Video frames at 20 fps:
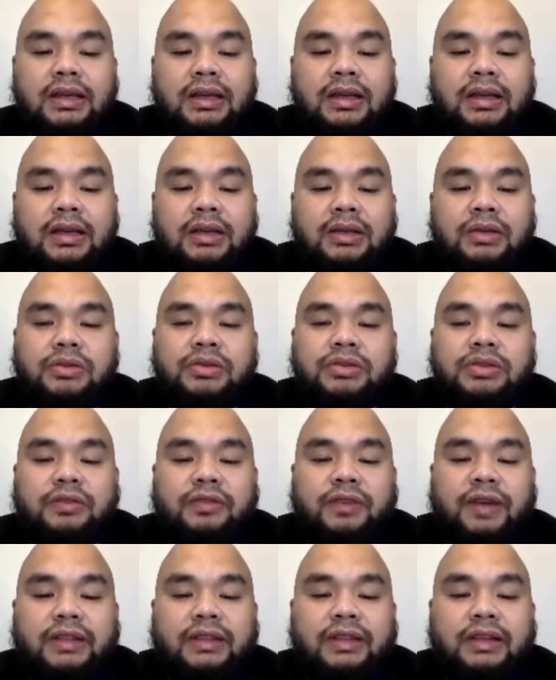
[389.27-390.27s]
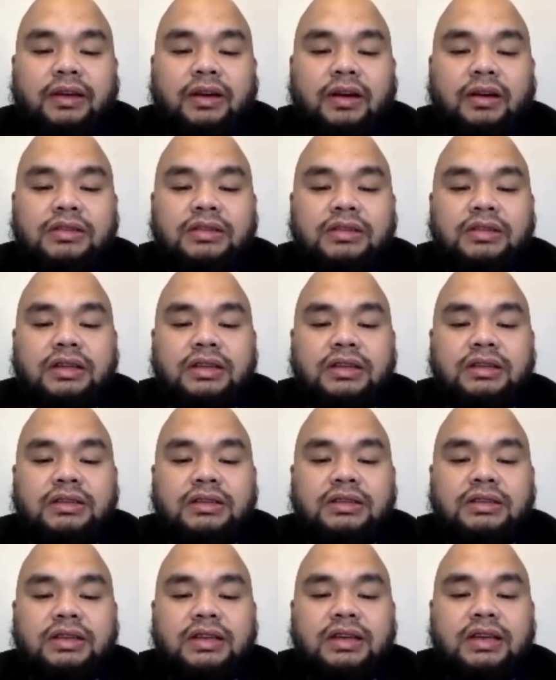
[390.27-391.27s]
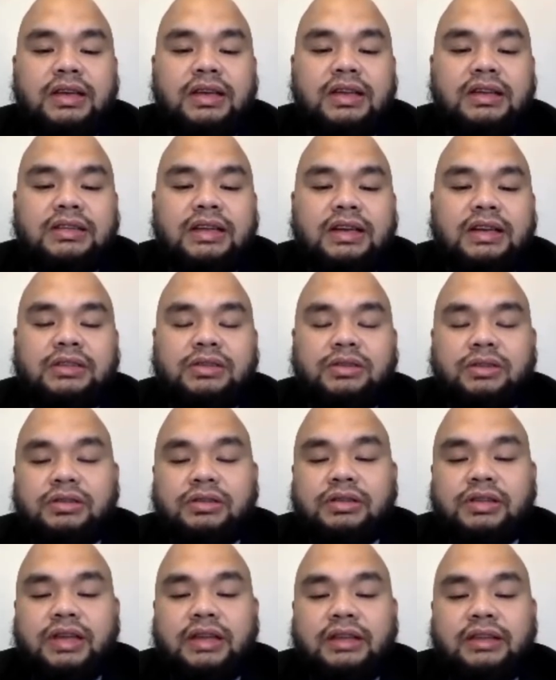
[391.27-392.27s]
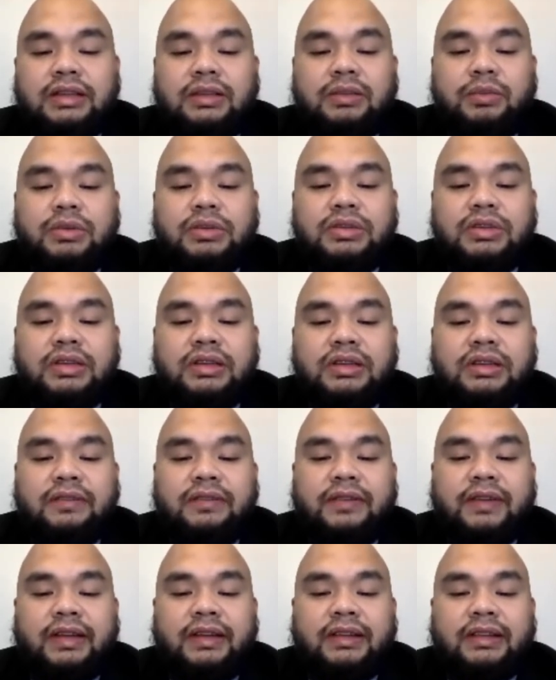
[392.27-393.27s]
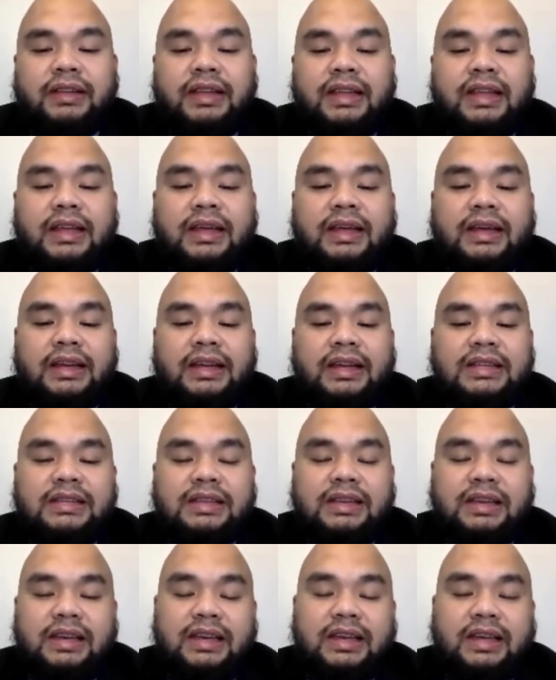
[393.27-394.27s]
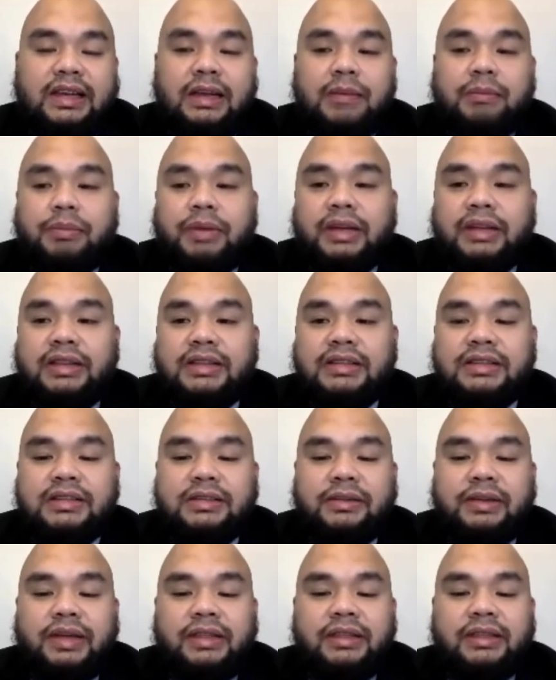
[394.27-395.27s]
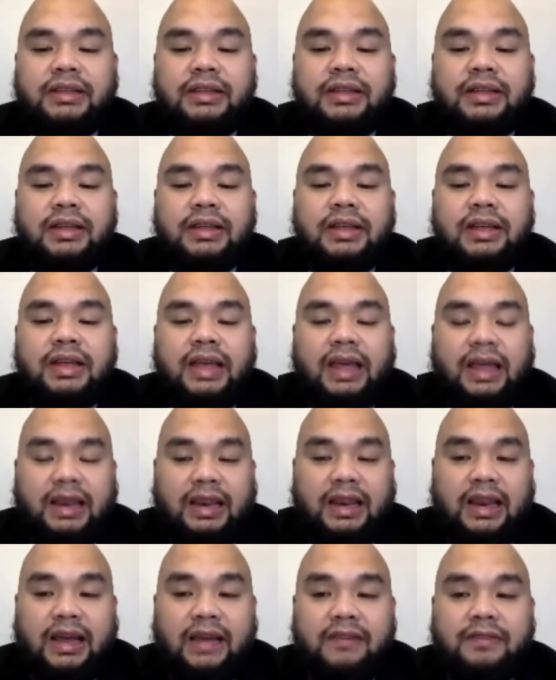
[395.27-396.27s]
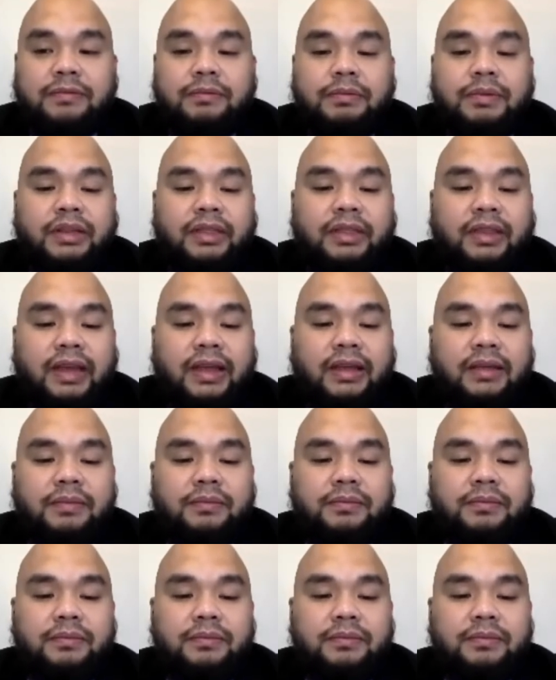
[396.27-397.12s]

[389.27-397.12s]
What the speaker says: use of antioxidants is associated with significantly increased clinical pregnancy rate and live birth rate,